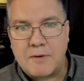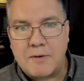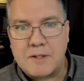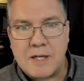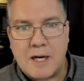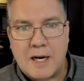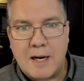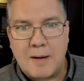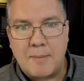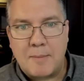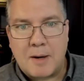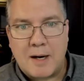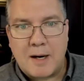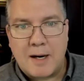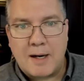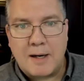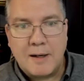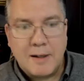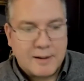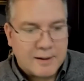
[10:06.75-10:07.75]
Every time
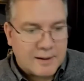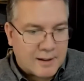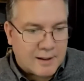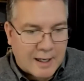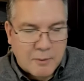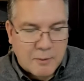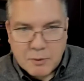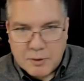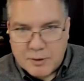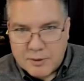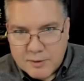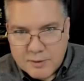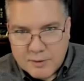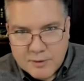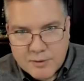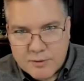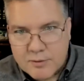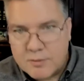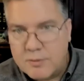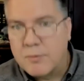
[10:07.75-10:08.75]
I would
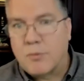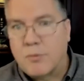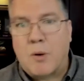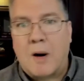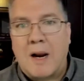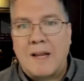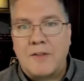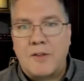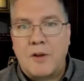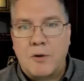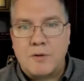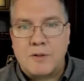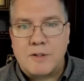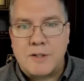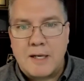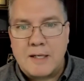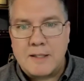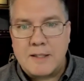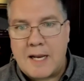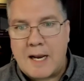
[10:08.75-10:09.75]
write
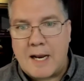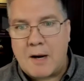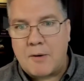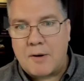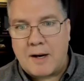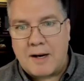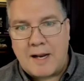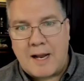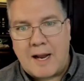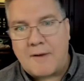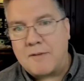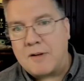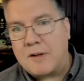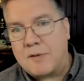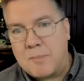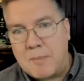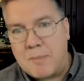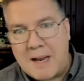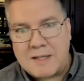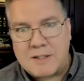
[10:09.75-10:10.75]
those things out, I'd have
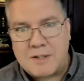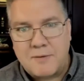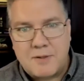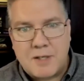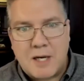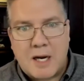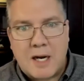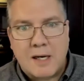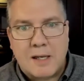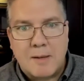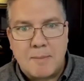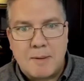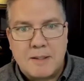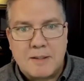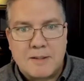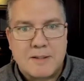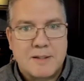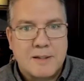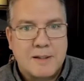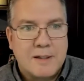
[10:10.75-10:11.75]
these massive
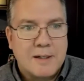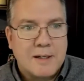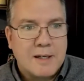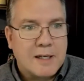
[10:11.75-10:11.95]
documents,